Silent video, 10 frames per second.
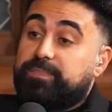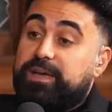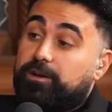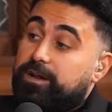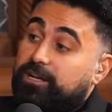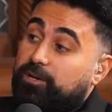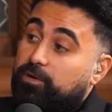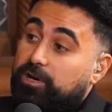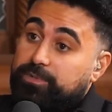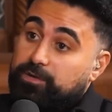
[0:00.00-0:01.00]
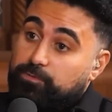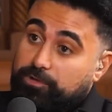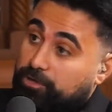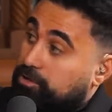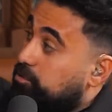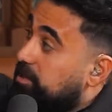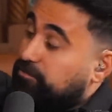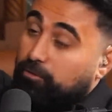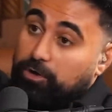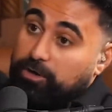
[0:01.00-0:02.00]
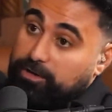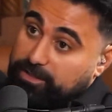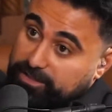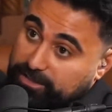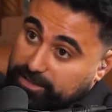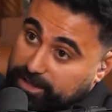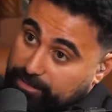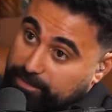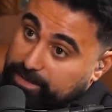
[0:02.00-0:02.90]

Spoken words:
men are not going to want to be with a girl who has 468